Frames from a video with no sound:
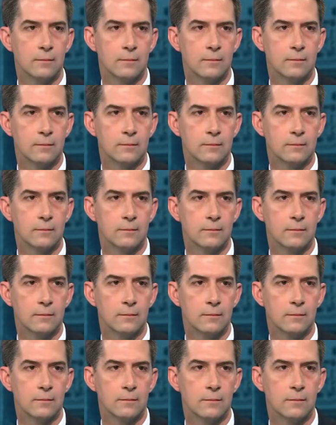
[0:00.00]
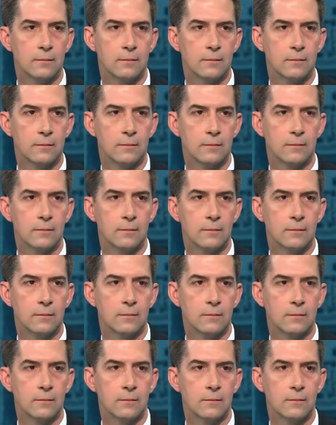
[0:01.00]
More than three years later,
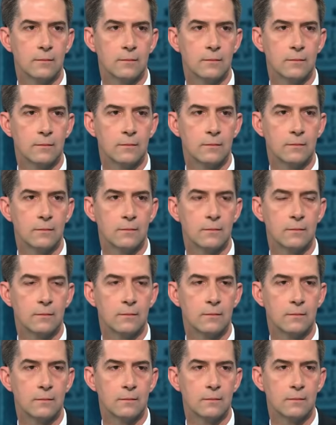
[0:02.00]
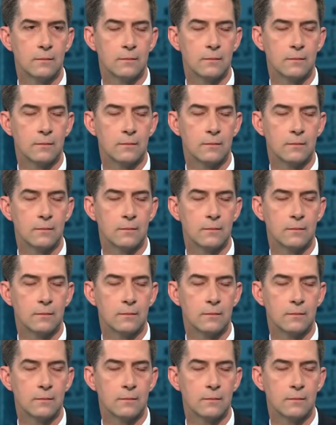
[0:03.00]
Trump has still